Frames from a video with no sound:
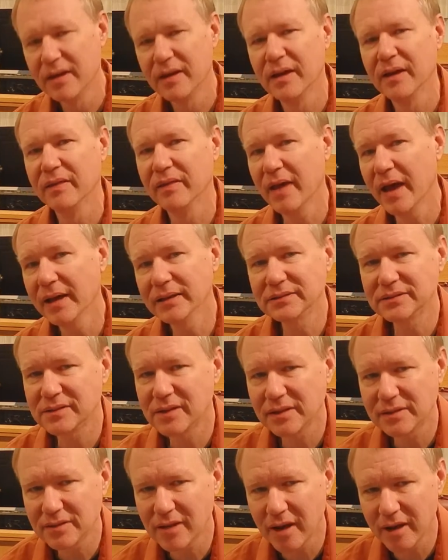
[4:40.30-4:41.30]
And that's
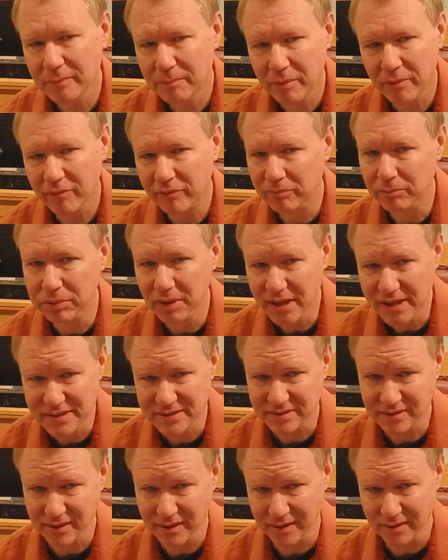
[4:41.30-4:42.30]
the type of
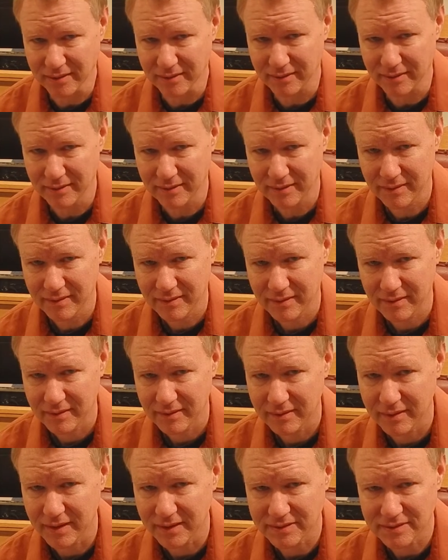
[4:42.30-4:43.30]
blessing
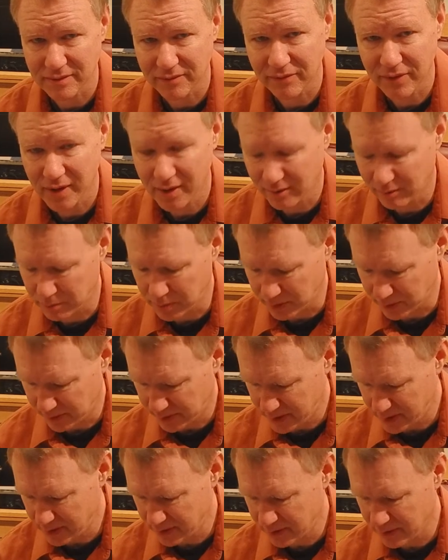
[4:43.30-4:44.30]
that's available
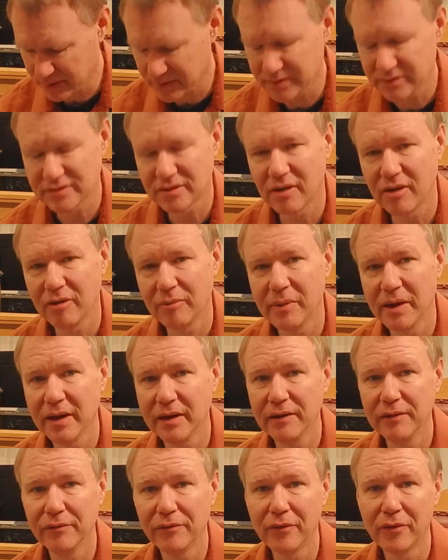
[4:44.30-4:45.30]
here in Psalm
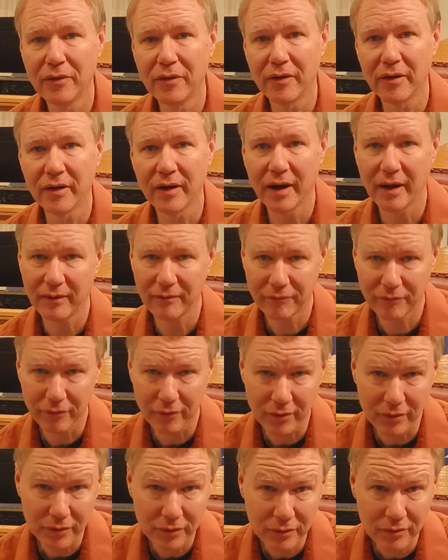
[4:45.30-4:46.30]
84 and
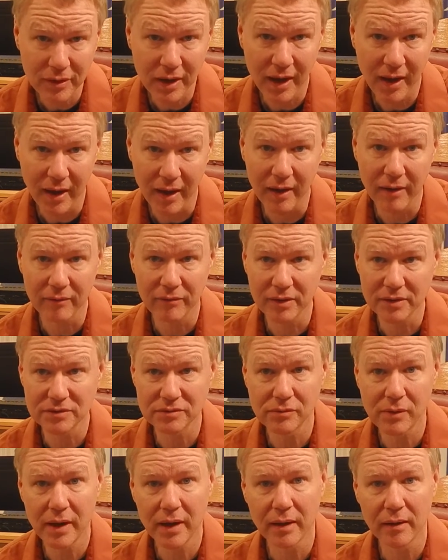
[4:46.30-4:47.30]
for you to have
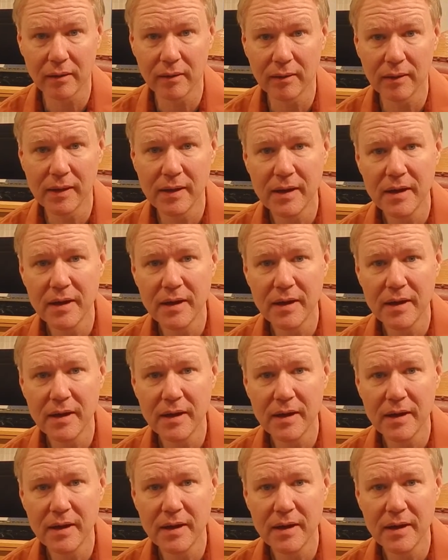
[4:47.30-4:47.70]
as well.